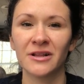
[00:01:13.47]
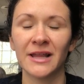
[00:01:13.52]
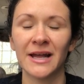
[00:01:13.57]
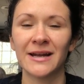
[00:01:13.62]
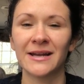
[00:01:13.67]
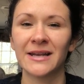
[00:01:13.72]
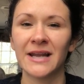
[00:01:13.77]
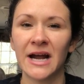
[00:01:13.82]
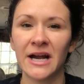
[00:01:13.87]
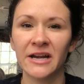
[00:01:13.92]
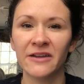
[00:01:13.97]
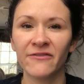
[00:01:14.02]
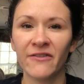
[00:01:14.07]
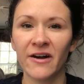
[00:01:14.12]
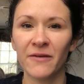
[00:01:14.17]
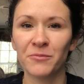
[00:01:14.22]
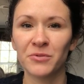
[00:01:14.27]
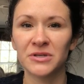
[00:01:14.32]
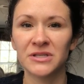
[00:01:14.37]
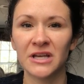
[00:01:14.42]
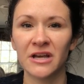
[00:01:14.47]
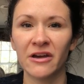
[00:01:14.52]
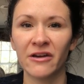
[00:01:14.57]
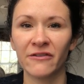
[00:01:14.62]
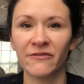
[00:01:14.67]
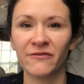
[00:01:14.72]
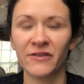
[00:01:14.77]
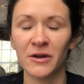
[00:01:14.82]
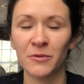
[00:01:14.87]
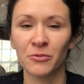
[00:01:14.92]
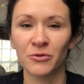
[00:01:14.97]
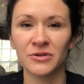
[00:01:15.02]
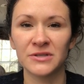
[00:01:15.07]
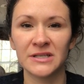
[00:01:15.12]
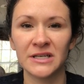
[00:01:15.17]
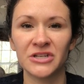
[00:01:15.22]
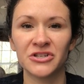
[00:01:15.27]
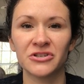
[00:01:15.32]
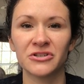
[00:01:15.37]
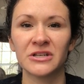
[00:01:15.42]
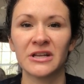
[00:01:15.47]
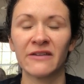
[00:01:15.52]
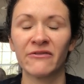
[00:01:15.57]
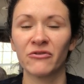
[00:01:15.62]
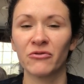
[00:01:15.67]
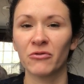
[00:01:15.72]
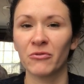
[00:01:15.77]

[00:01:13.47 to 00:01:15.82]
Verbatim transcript: like 95% of febrile seizures even